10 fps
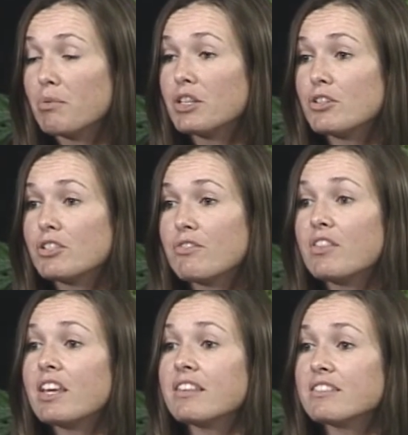What sorts of
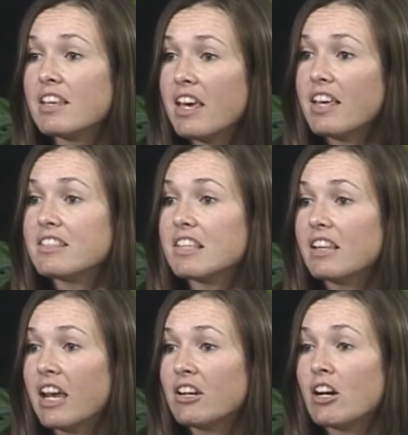things is the
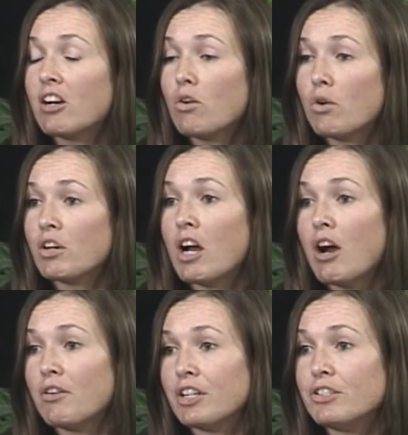landowner
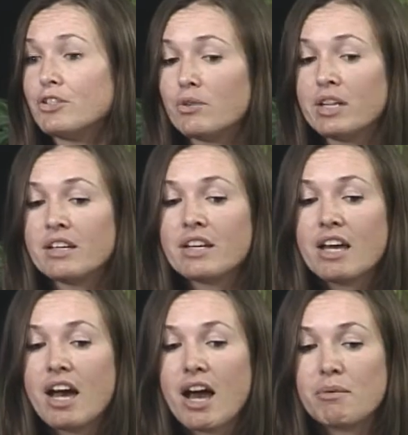already doing
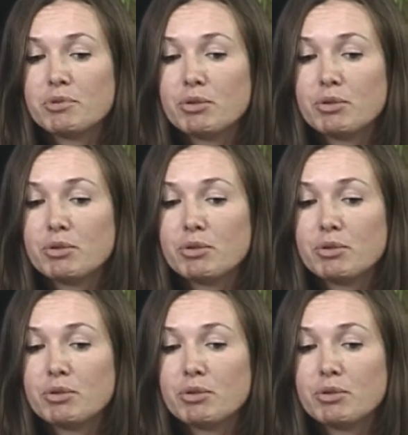to